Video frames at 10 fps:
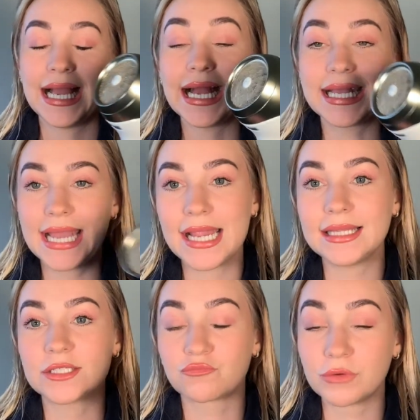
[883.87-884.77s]
again,
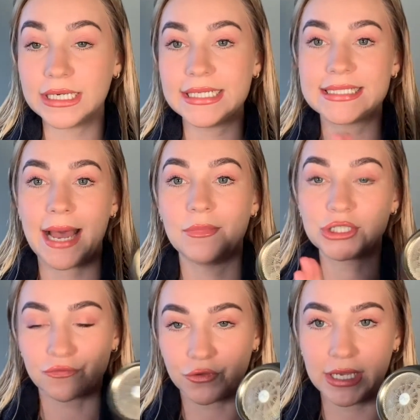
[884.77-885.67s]
that's really
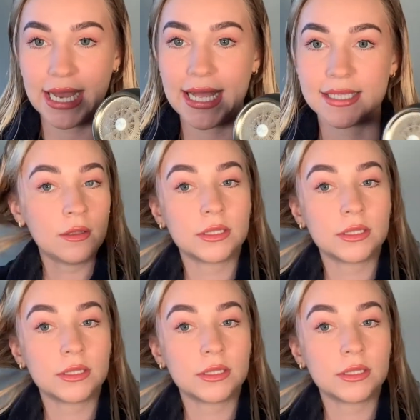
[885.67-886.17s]
damaging for your hair.